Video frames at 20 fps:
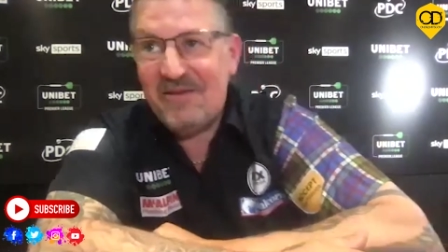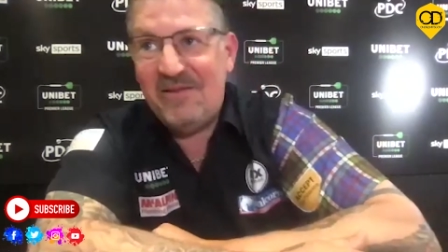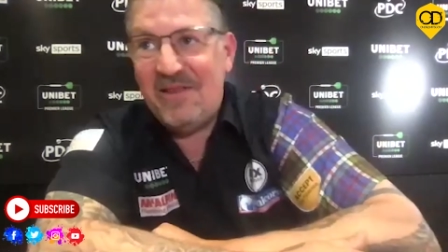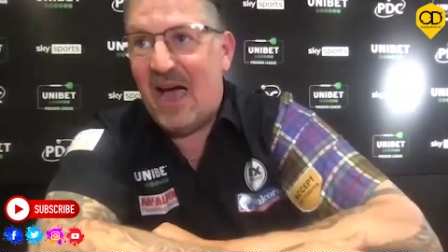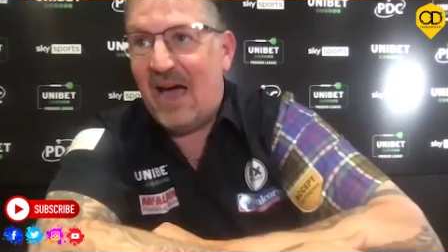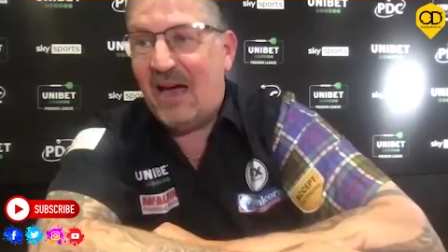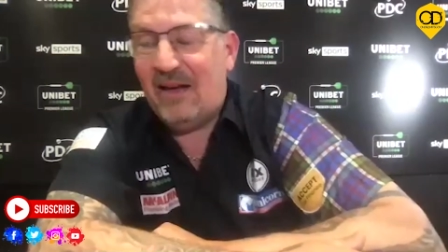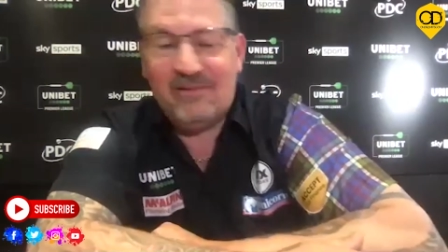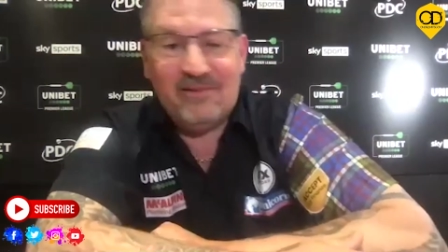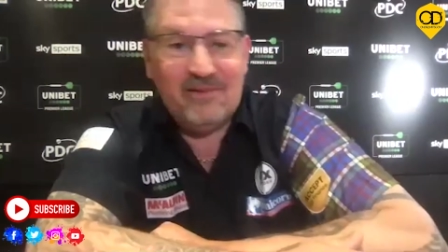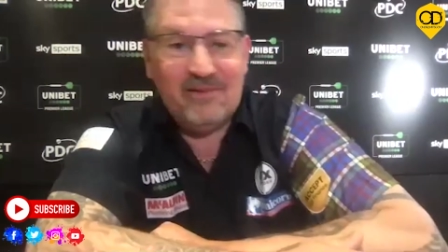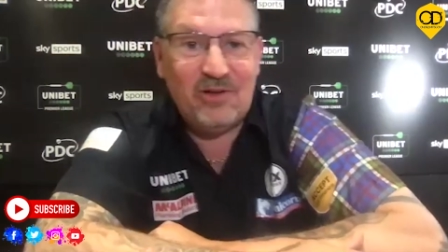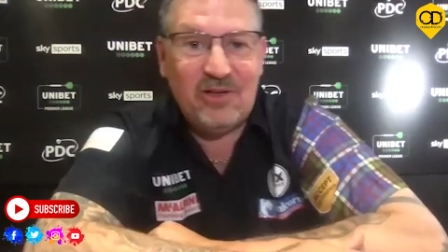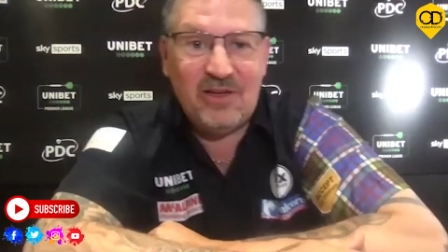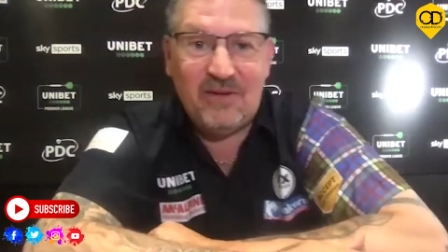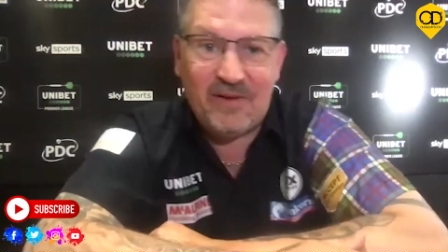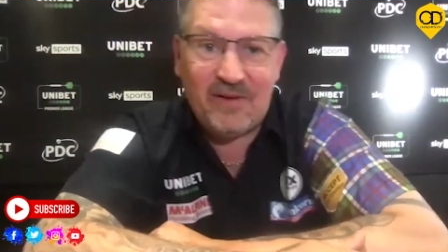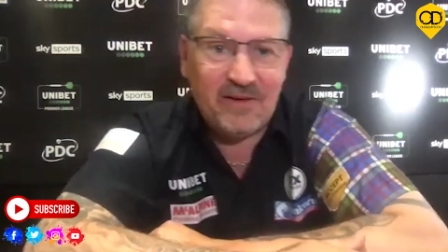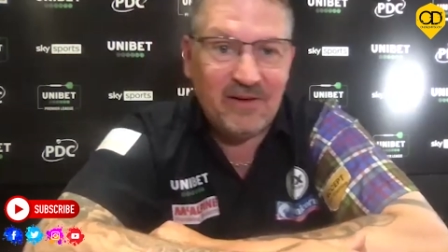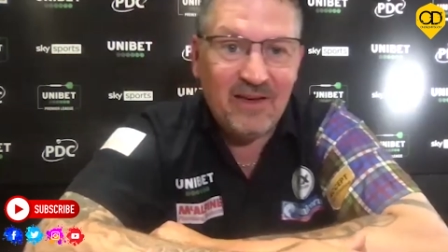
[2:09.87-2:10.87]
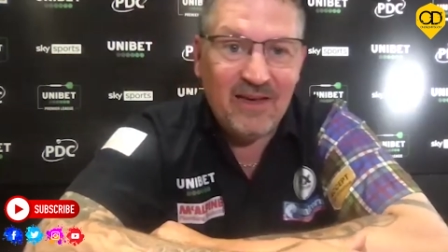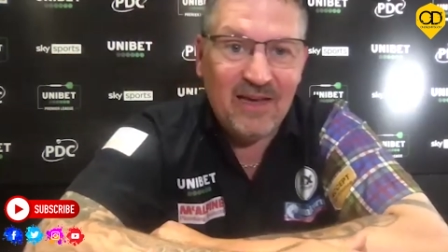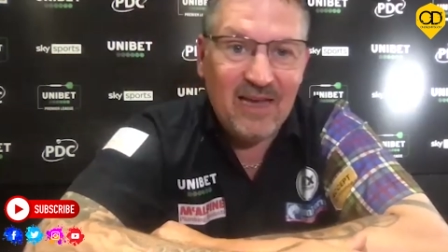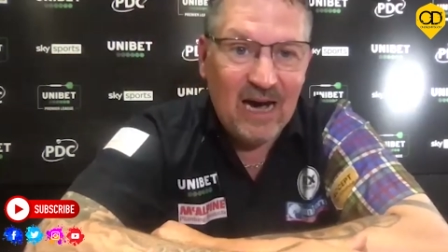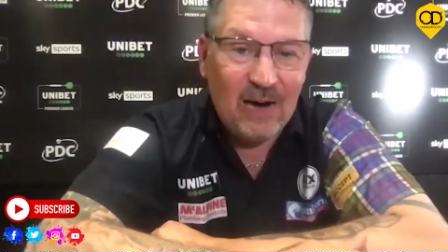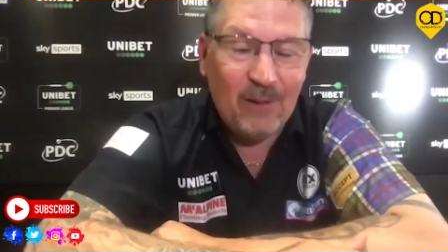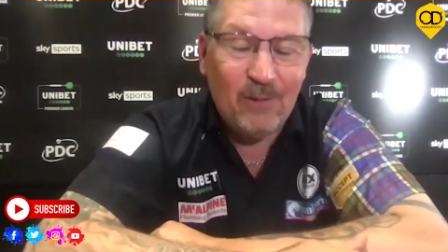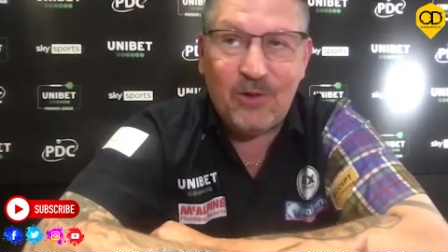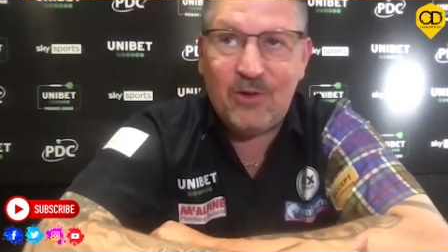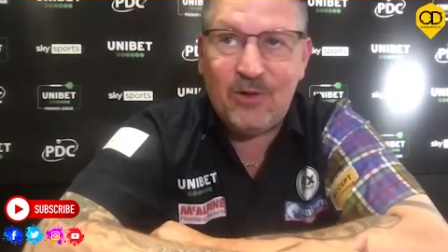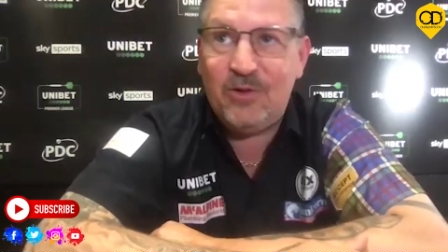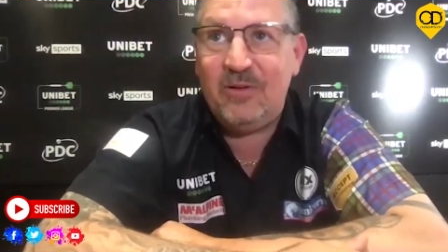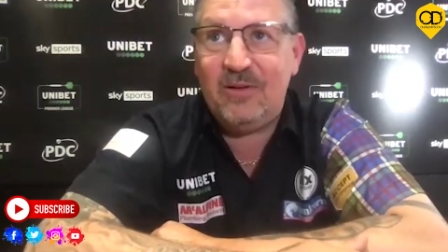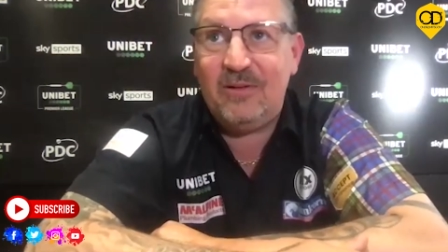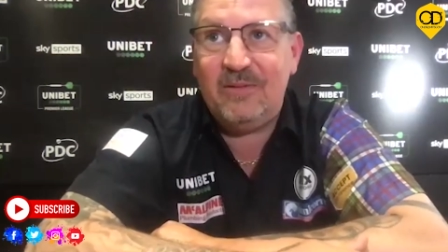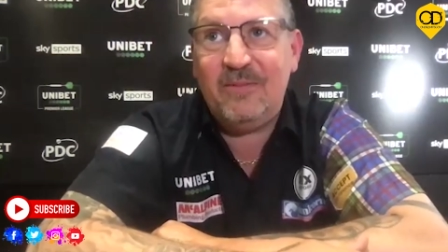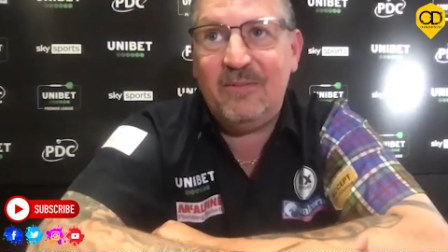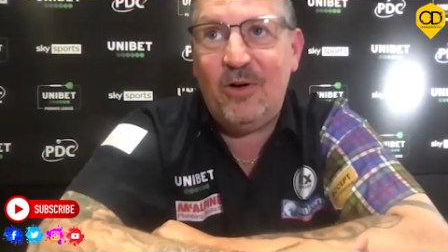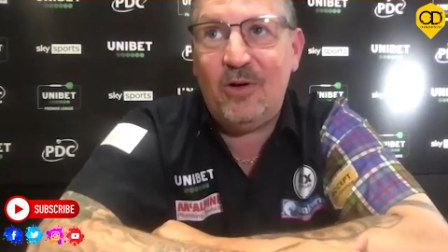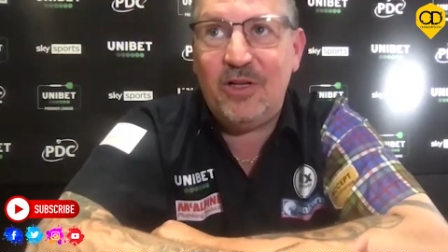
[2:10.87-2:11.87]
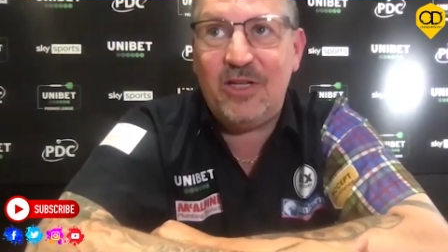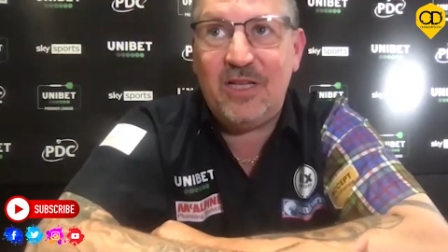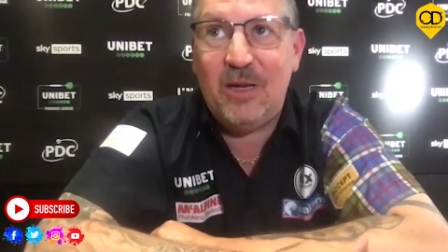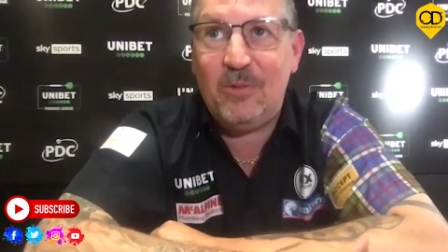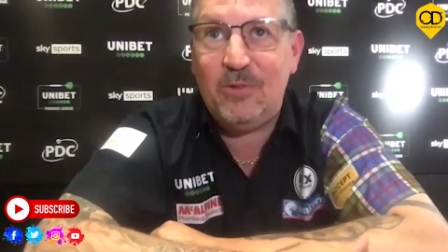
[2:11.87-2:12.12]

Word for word: Nah, couldn't even. I was on